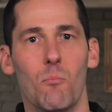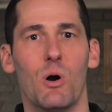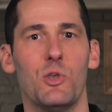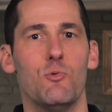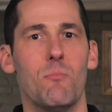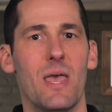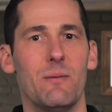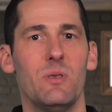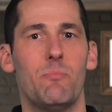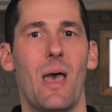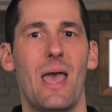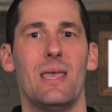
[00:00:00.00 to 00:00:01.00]
but you may be
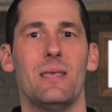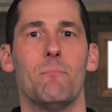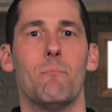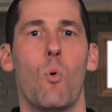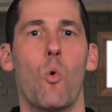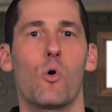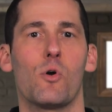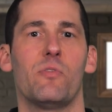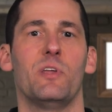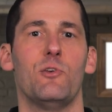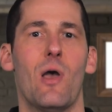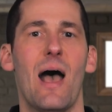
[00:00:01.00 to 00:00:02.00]
paying more
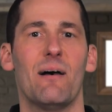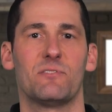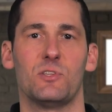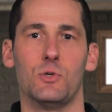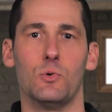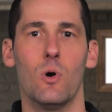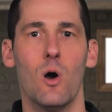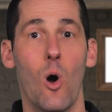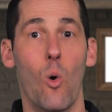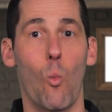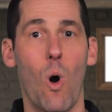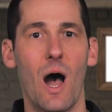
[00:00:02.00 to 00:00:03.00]
than you have to.
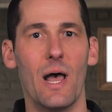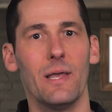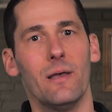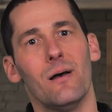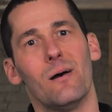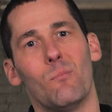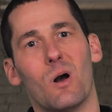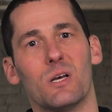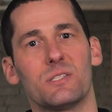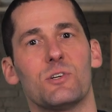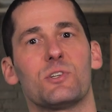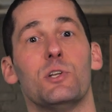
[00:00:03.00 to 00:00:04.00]
Why?
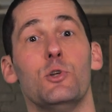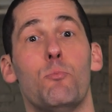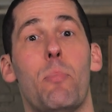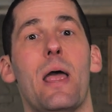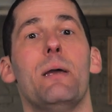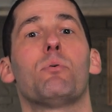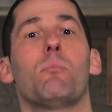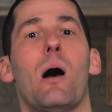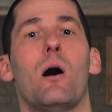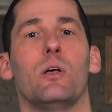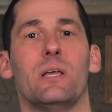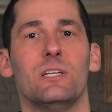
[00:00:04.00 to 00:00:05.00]
Because there's a new
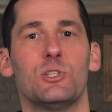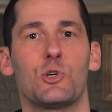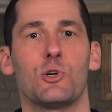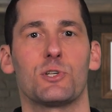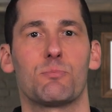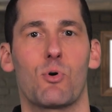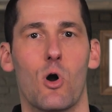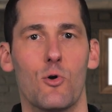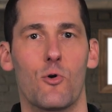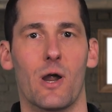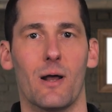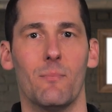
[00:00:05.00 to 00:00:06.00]
pay-per-mile insurance
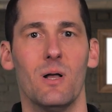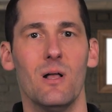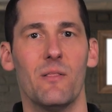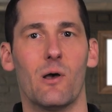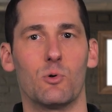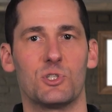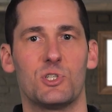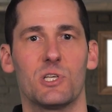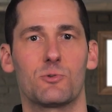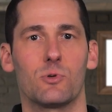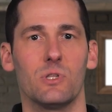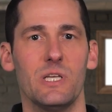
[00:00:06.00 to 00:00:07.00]
program that was
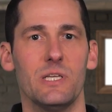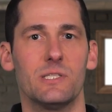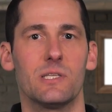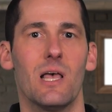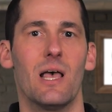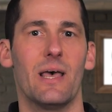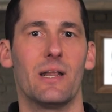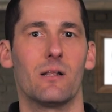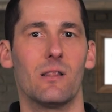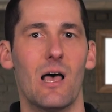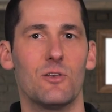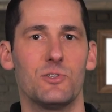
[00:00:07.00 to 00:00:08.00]
just released, and it
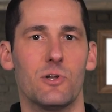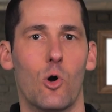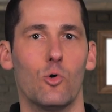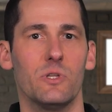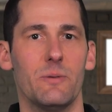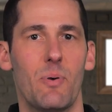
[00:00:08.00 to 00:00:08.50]
allows you to only